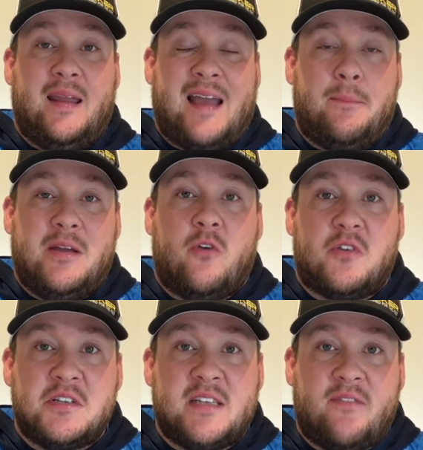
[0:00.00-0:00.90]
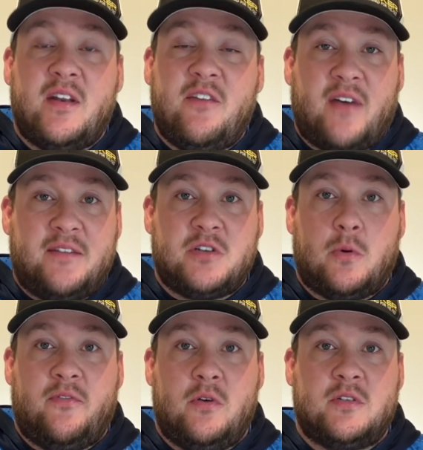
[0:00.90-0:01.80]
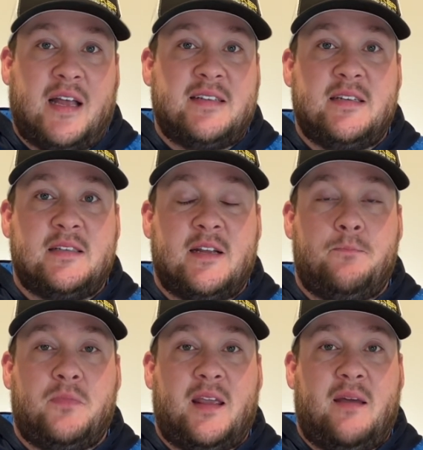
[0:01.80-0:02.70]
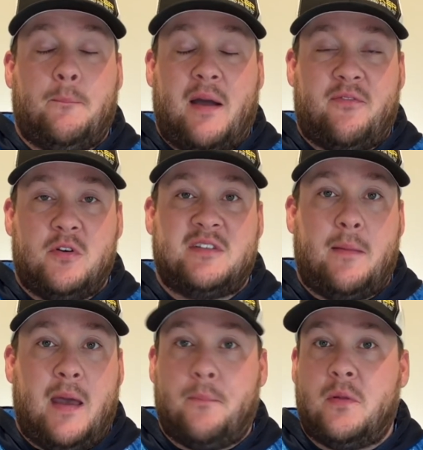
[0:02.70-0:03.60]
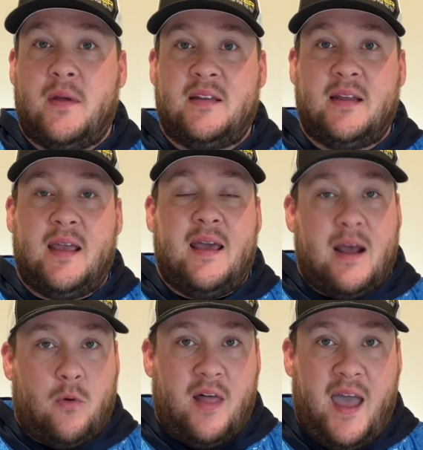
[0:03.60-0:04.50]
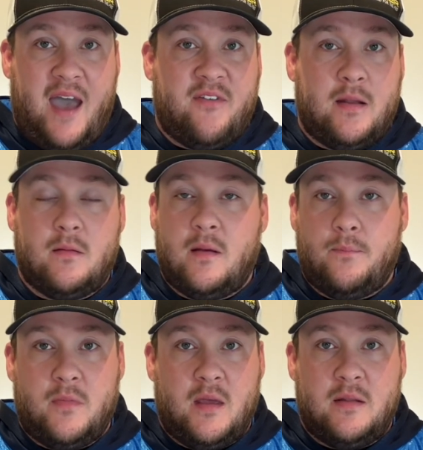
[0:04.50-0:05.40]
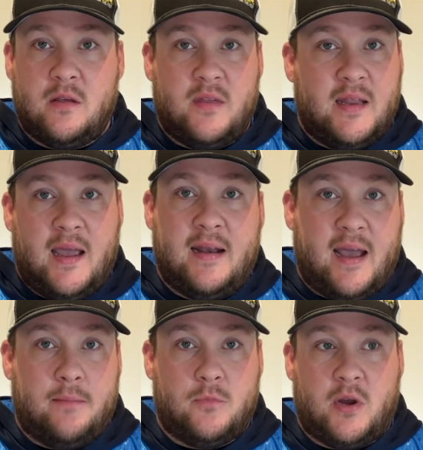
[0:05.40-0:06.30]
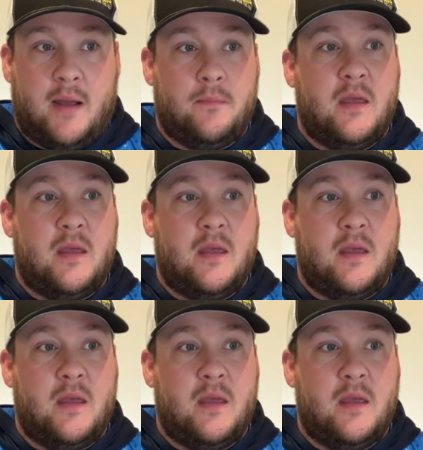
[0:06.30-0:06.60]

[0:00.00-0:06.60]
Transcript: Got me over 70 5-star reviews last season. My first time implementing it, and I will have it until the day I die, okay?